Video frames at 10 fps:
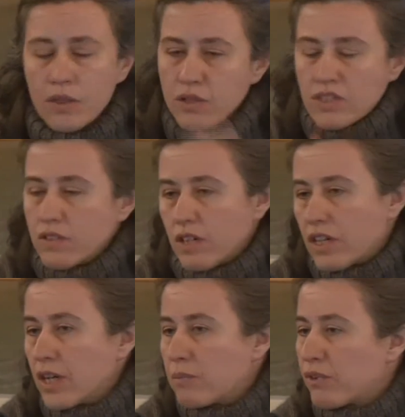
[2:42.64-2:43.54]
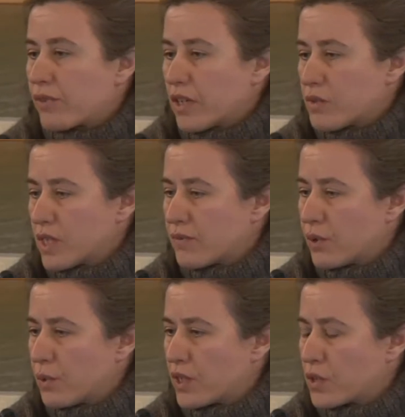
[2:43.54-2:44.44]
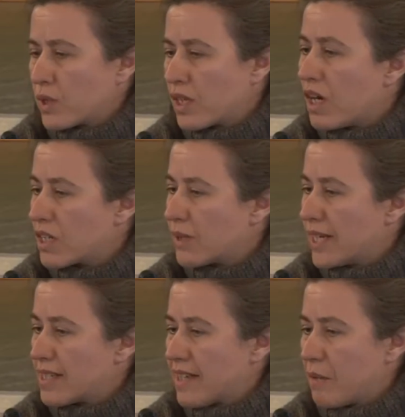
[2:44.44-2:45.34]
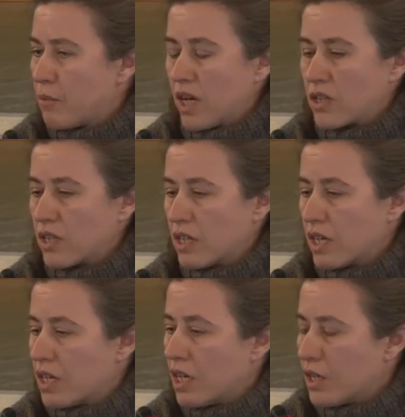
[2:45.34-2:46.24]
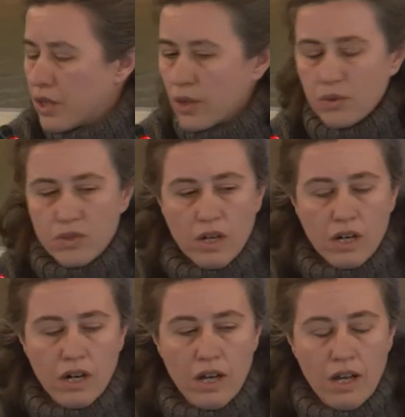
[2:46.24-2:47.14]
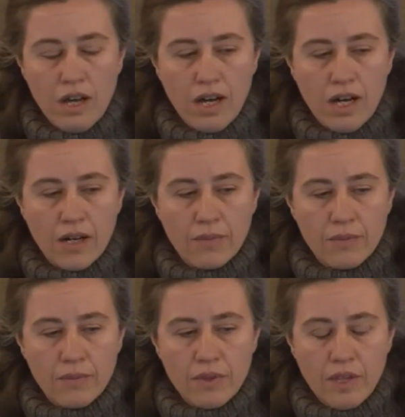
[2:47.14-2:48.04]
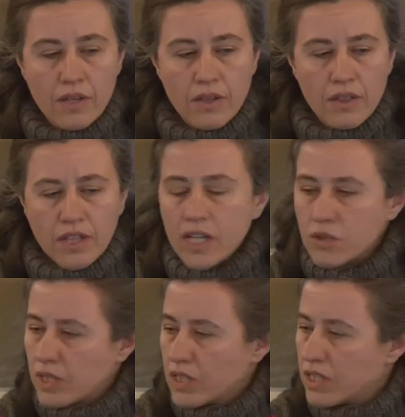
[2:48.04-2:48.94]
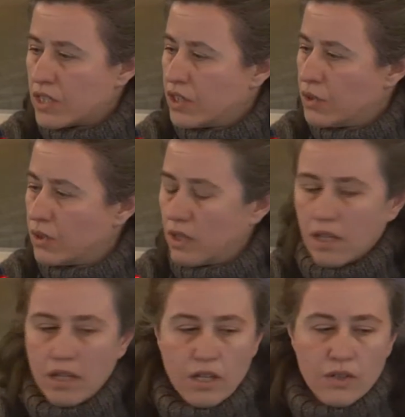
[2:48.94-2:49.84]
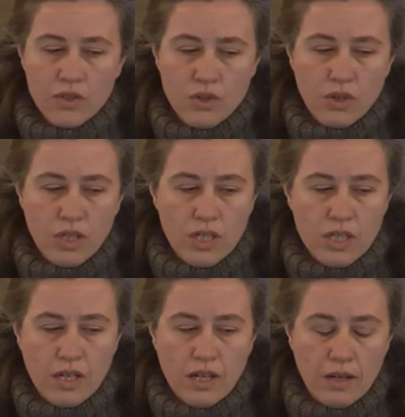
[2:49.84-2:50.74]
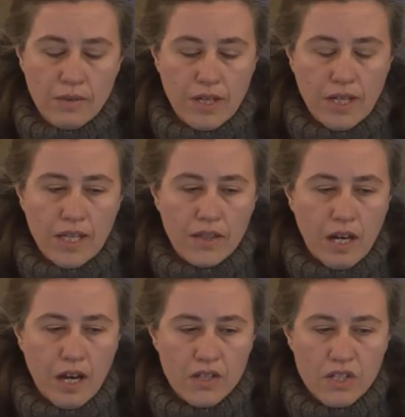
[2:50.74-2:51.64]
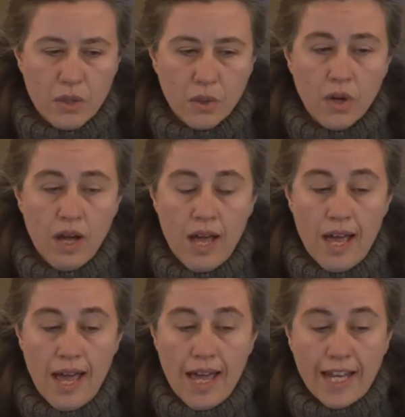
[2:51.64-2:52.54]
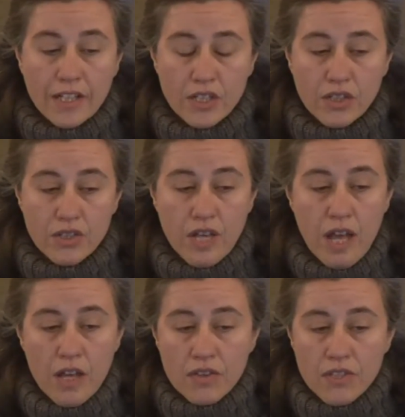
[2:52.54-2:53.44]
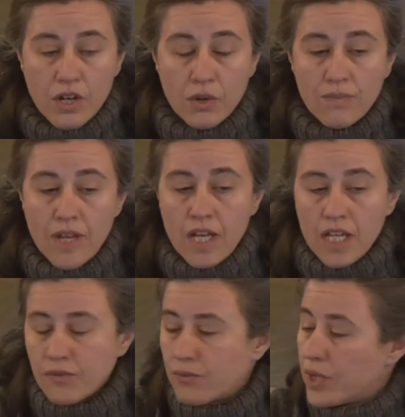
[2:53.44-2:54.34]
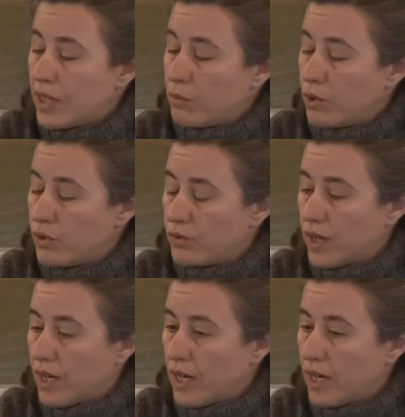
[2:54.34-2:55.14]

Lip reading: There are a number of countries for which we can't really say much, and those are the countries that you joined in the last two elections. So if we move